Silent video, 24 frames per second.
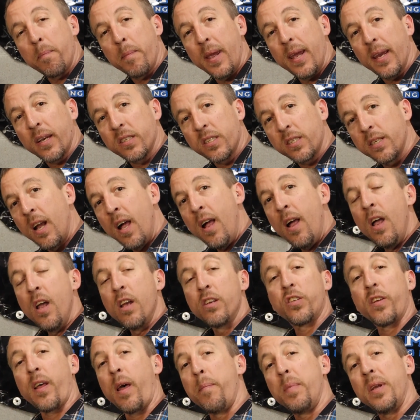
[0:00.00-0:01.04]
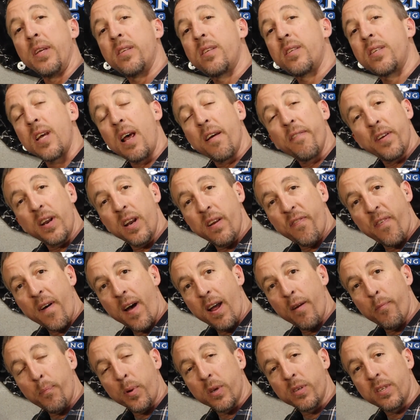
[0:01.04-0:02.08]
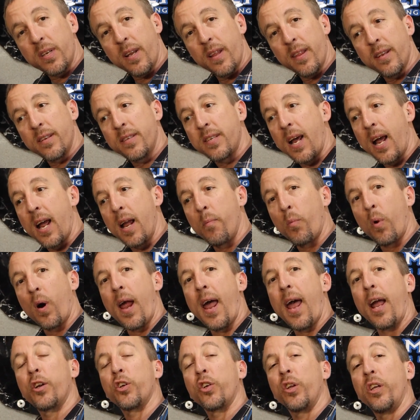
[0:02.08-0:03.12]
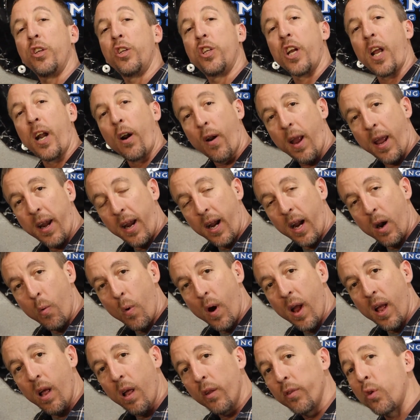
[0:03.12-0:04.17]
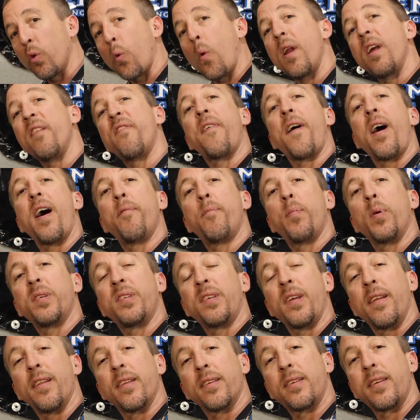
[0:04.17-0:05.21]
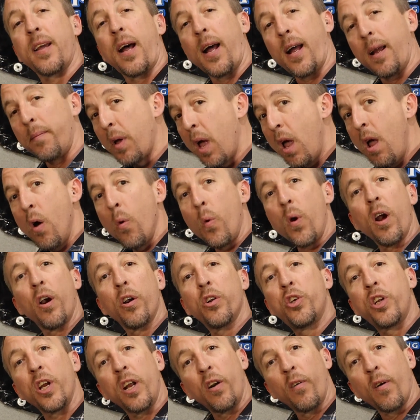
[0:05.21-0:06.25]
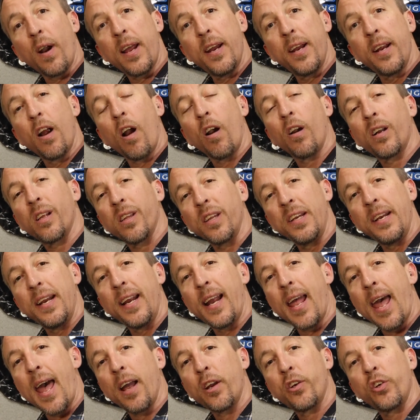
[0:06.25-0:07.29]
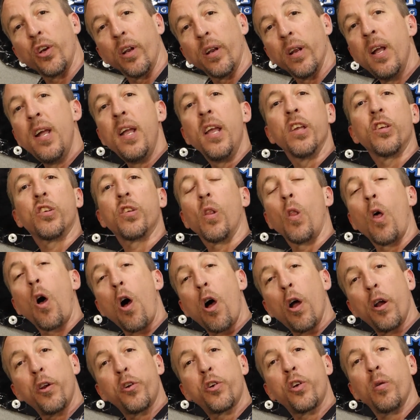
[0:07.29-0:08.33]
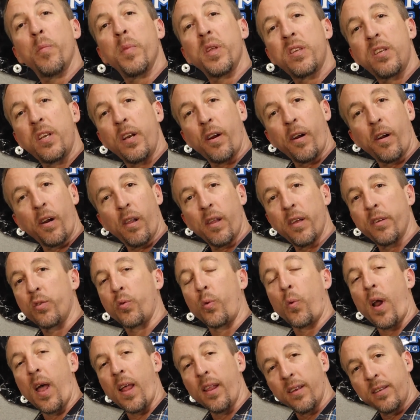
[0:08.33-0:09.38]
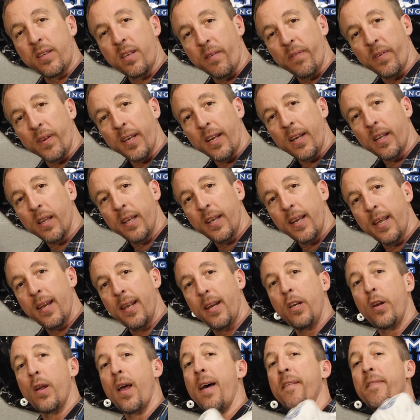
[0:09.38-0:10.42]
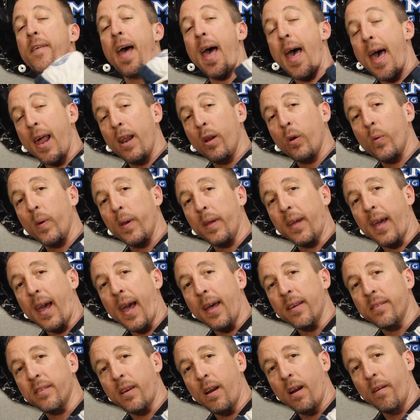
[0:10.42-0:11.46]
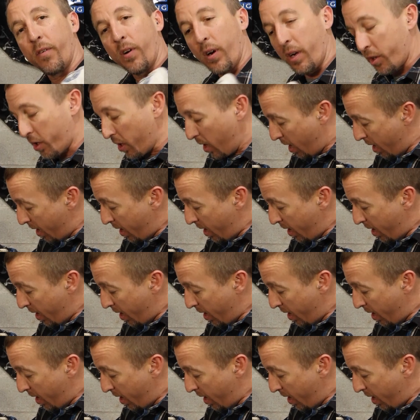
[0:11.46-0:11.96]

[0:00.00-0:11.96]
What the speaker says: mix. So that means 75% of the time we're actually generating a weld, 25% of the time we are generating our cleaning action. As long as your material is relatively clean and you have adequate gas coverage,